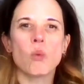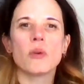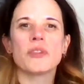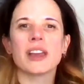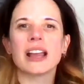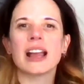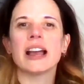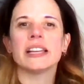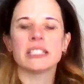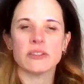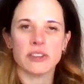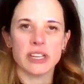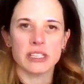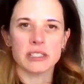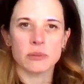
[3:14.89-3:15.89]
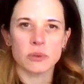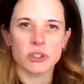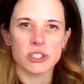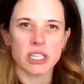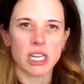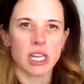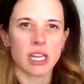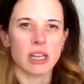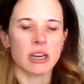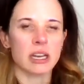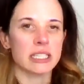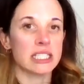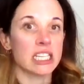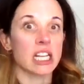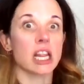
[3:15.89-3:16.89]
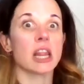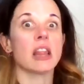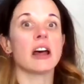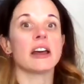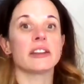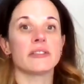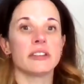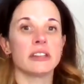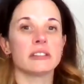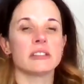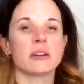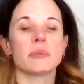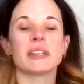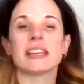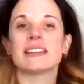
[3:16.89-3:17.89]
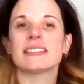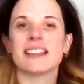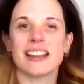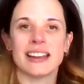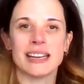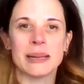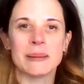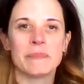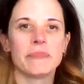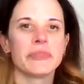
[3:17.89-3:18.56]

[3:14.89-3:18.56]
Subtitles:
the kinds of kids that we're seeing, and I see a lot of kids now with anxiety.